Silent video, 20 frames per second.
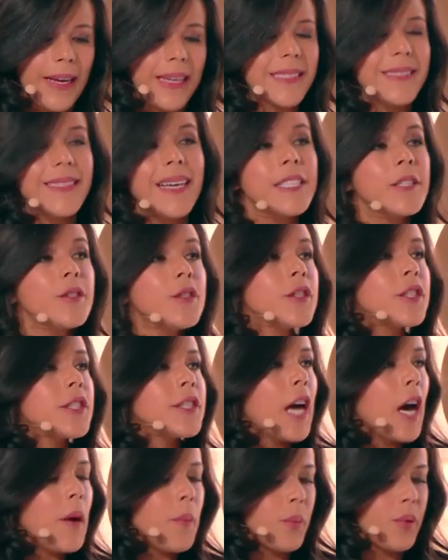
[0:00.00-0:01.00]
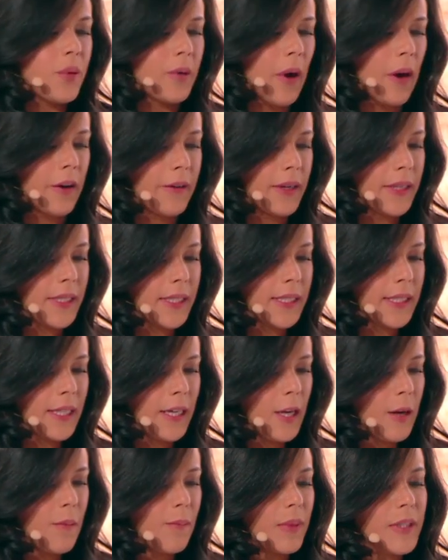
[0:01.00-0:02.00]
is not to stop progress,
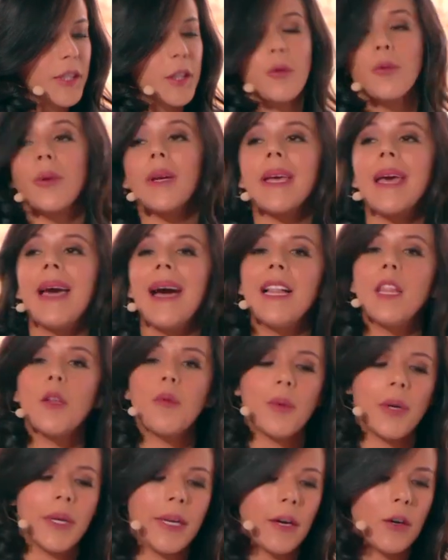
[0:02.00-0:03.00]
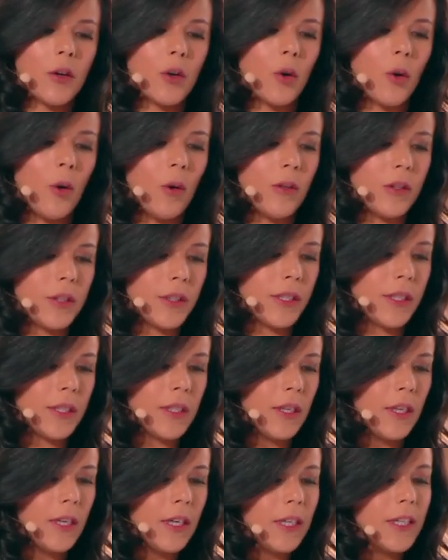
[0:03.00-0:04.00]
but to recalibrate our goals,
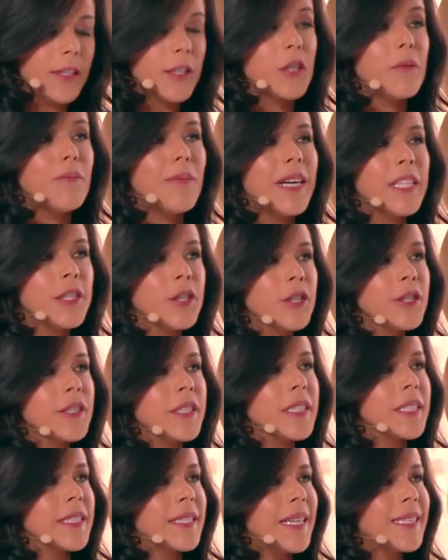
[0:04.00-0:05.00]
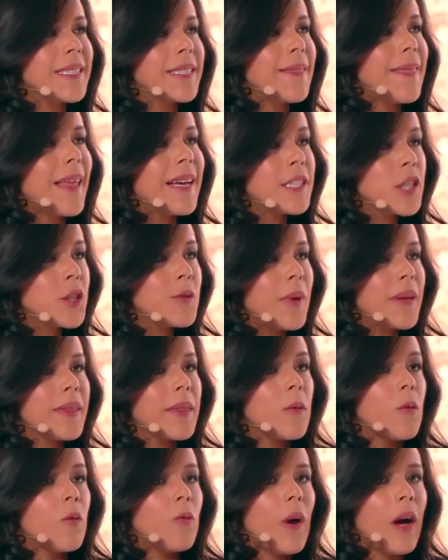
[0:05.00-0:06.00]
to measure success not just by
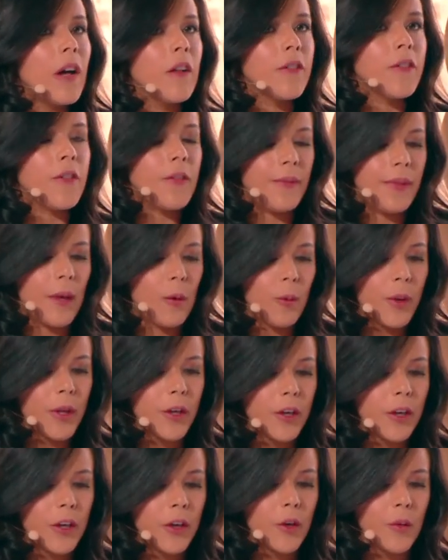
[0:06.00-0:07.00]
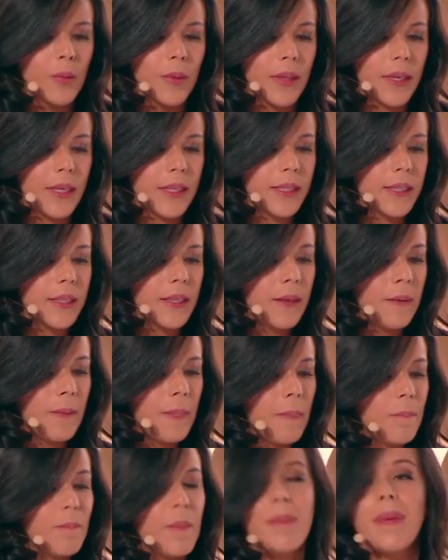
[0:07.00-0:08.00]
the wealth that we accumulate,
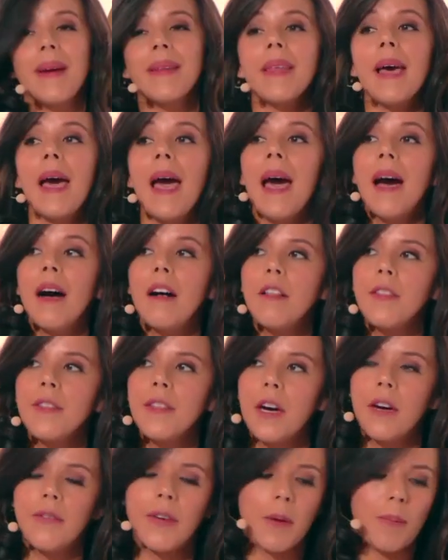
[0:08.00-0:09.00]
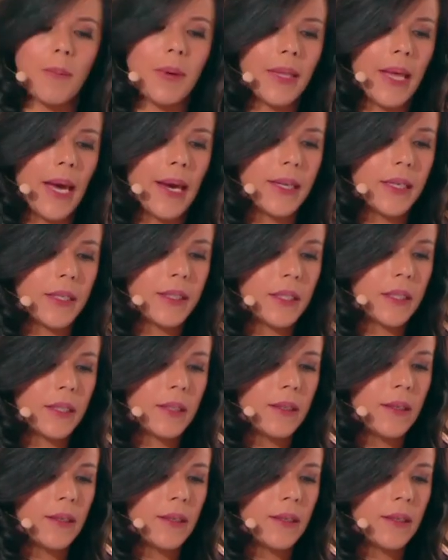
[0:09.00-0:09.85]
but by the health of our planet.